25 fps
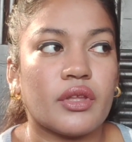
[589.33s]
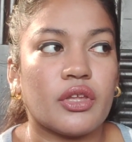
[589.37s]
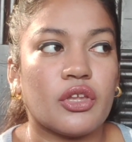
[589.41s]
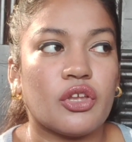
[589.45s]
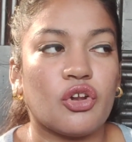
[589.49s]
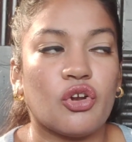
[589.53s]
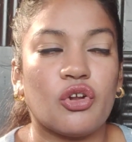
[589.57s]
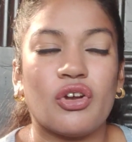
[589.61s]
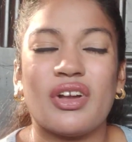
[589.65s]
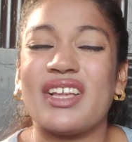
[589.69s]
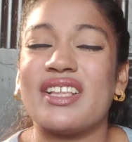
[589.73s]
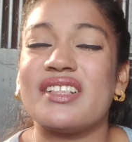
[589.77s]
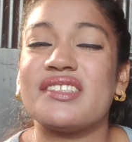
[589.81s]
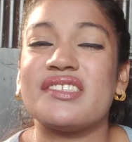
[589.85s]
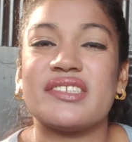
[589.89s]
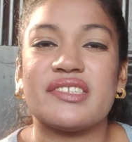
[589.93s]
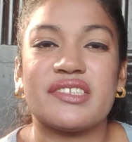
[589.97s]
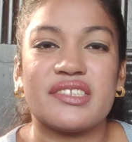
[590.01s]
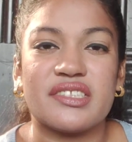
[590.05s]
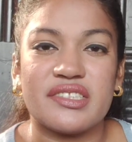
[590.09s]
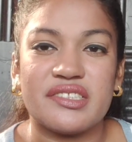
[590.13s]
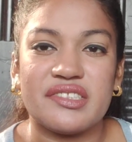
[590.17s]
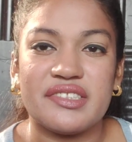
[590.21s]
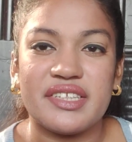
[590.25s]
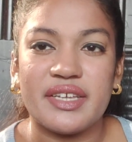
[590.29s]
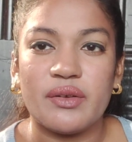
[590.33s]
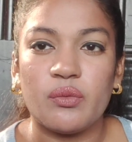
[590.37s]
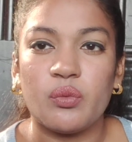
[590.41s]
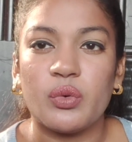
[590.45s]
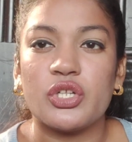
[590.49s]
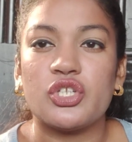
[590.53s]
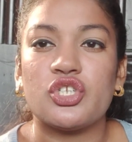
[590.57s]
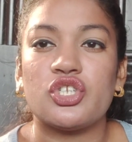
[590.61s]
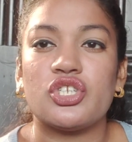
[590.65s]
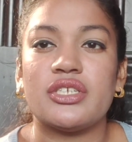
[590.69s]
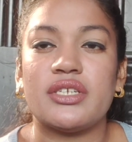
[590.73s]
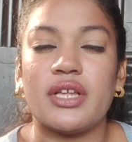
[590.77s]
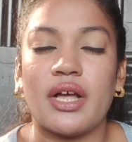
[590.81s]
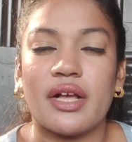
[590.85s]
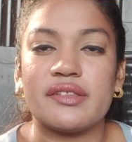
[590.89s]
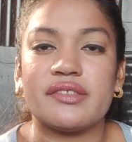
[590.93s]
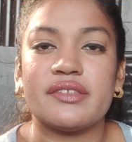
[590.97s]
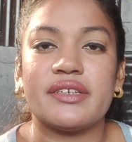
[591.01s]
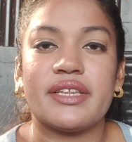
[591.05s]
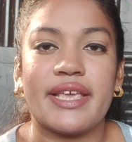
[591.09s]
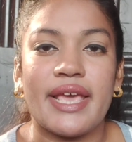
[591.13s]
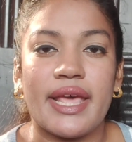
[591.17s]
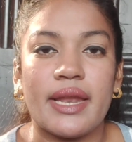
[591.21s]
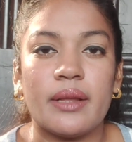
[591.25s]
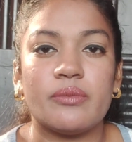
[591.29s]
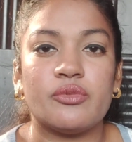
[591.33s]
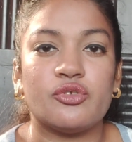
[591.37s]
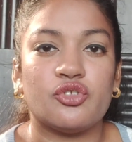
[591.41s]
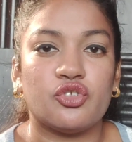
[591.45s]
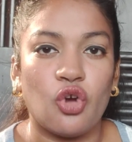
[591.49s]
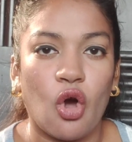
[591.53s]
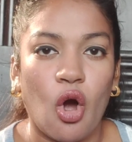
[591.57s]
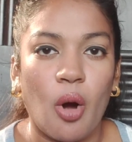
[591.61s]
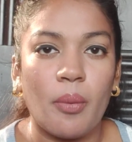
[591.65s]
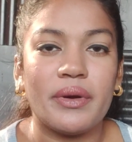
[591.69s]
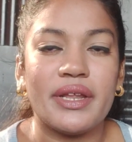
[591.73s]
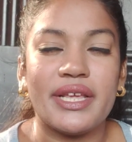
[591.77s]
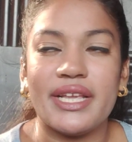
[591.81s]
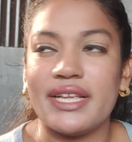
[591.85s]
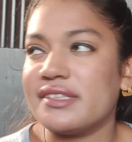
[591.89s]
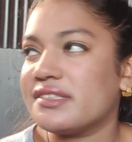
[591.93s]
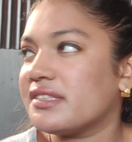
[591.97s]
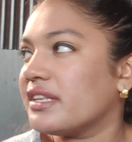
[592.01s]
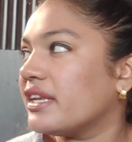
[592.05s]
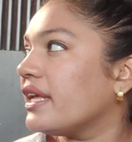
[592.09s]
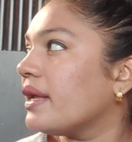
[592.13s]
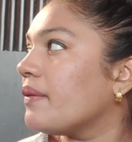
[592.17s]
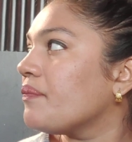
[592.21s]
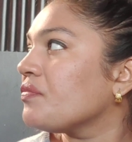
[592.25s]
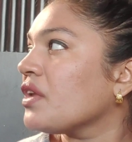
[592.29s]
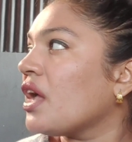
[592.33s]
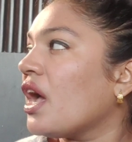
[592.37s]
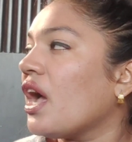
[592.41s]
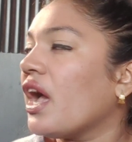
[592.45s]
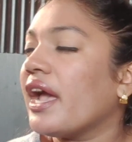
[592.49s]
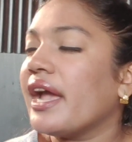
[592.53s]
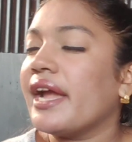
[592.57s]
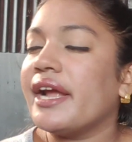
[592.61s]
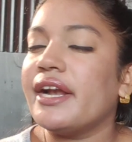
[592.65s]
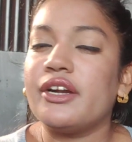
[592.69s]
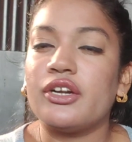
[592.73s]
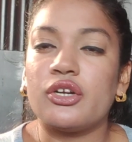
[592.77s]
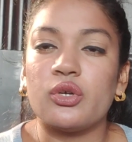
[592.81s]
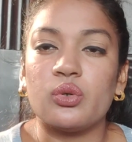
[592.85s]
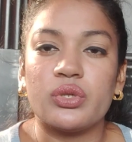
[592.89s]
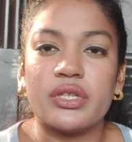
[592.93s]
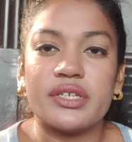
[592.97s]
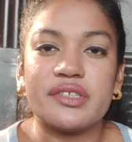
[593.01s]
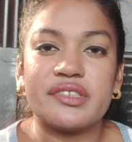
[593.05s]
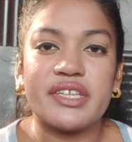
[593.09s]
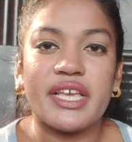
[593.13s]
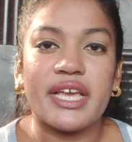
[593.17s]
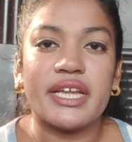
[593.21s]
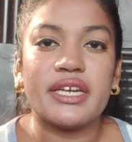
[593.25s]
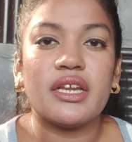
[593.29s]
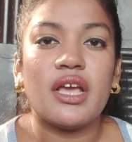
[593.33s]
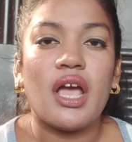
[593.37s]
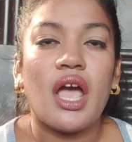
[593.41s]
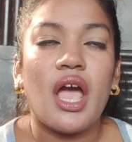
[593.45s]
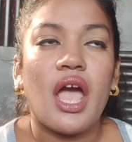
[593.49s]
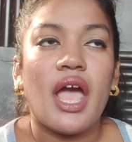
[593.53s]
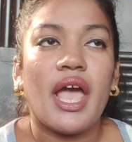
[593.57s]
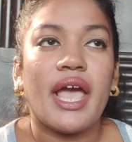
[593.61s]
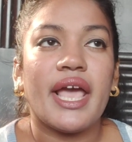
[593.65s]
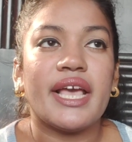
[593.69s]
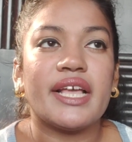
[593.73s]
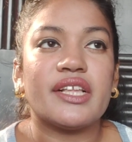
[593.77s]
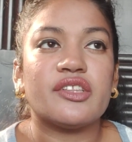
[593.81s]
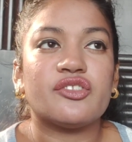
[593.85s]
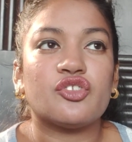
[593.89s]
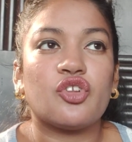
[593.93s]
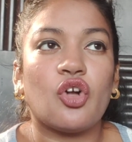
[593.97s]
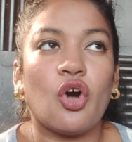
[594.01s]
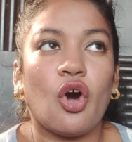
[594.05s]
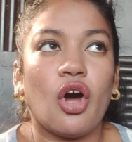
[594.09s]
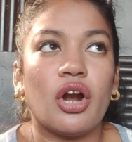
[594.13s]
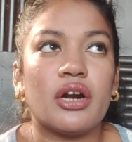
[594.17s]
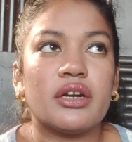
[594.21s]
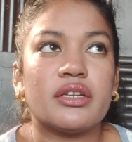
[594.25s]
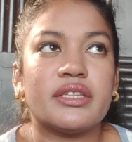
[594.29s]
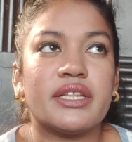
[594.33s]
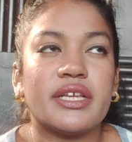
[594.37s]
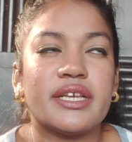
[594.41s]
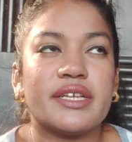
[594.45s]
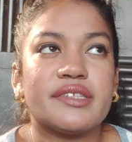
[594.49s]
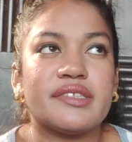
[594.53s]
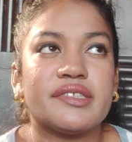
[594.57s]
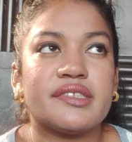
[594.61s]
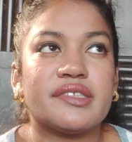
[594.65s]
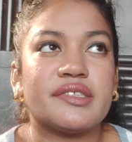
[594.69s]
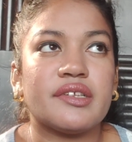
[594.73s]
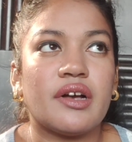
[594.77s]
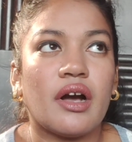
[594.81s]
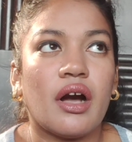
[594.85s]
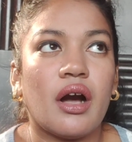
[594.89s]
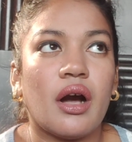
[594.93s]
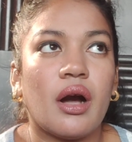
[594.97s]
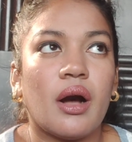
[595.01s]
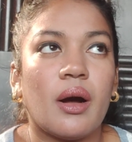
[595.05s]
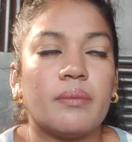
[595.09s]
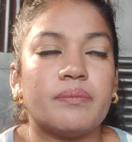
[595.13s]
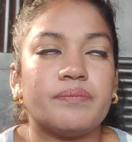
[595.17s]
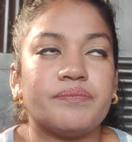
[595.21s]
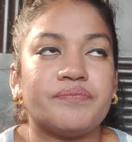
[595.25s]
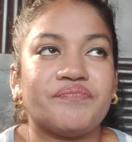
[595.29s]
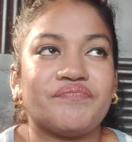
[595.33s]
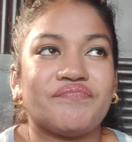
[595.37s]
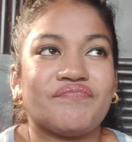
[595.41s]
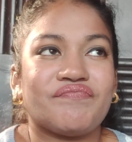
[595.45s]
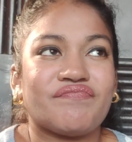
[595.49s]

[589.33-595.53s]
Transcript: you know consistency which doesn't get absorbed easily into the skin it's got this um,